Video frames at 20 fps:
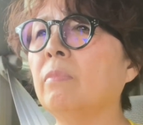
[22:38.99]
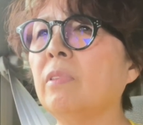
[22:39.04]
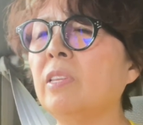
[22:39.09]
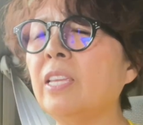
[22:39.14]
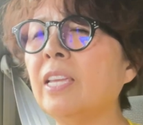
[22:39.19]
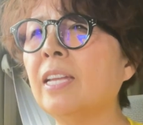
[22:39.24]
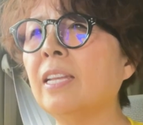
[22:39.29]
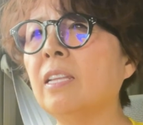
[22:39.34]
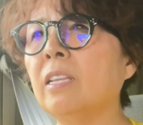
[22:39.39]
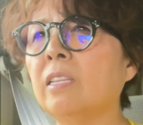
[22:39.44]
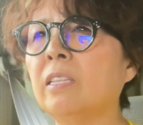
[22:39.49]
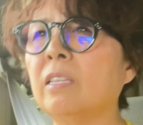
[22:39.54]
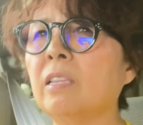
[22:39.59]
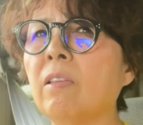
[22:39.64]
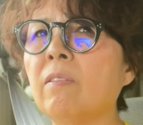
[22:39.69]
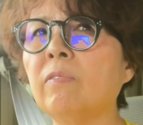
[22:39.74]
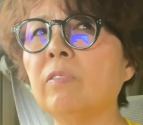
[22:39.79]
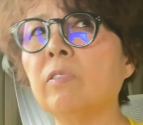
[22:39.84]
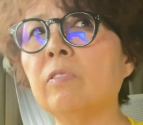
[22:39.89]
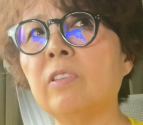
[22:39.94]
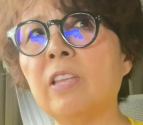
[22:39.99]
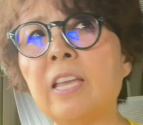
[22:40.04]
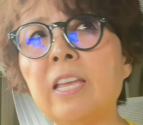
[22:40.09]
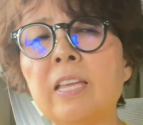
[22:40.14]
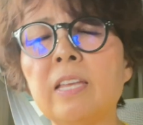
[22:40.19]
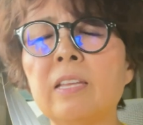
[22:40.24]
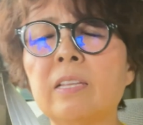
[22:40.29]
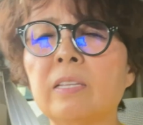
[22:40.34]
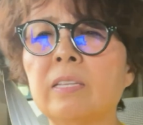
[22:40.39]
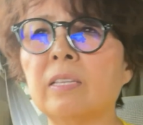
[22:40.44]
nearly several
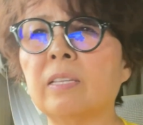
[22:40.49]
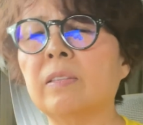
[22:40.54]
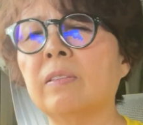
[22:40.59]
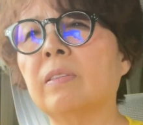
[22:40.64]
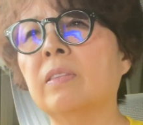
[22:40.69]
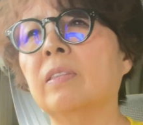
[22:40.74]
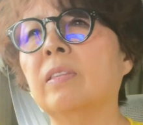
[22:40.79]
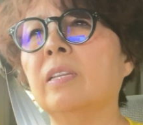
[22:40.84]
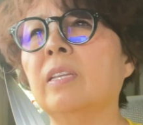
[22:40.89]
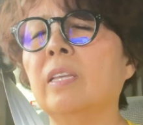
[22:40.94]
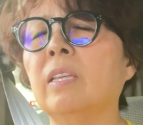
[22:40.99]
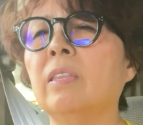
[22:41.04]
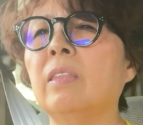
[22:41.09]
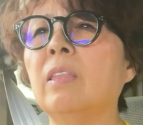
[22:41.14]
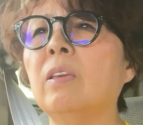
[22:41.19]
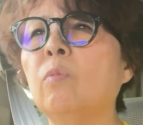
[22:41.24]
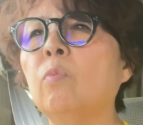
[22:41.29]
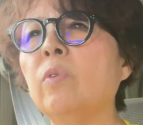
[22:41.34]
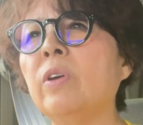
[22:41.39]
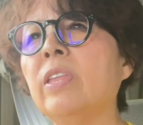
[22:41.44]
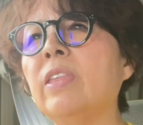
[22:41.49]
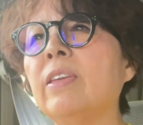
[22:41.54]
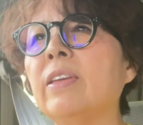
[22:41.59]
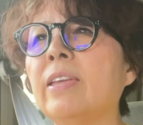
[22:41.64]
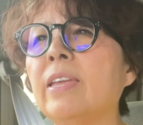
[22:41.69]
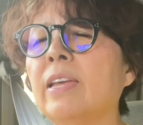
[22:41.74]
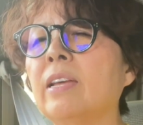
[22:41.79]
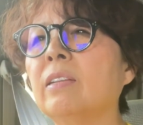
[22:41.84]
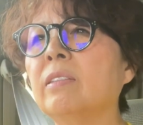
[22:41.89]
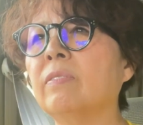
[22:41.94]
days, the
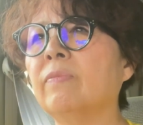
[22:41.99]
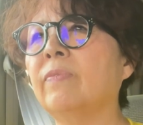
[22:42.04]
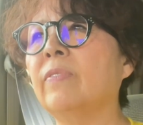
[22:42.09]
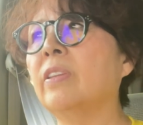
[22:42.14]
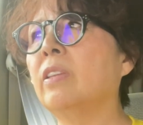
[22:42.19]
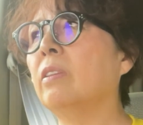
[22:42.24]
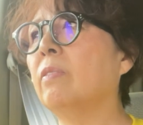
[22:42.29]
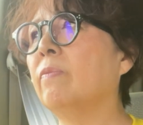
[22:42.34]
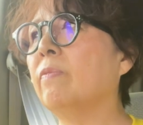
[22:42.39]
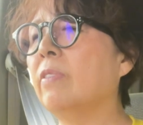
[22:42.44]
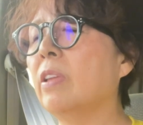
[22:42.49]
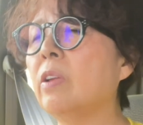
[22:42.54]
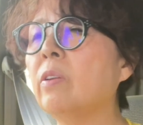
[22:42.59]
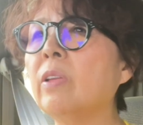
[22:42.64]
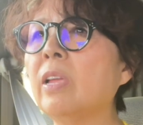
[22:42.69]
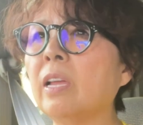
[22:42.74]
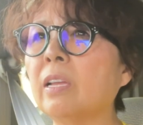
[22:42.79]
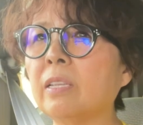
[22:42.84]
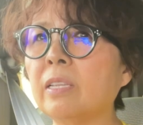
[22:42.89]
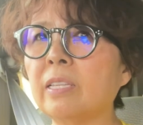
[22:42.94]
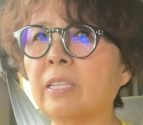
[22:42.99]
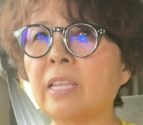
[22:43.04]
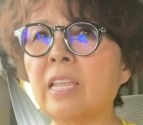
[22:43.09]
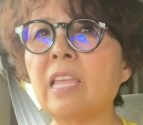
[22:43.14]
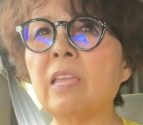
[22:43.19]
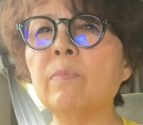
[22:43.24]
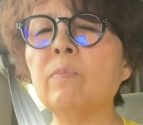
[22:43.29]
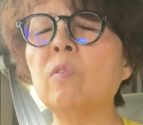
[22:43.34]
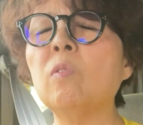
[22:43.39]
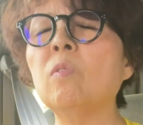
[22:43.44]
weather has been very
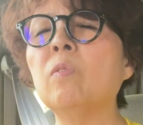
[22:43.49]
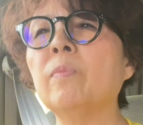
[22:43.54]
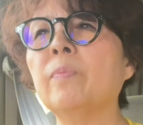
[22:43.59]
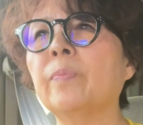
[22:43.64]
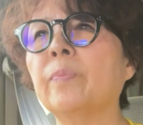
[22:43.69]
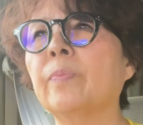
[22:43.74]
unstable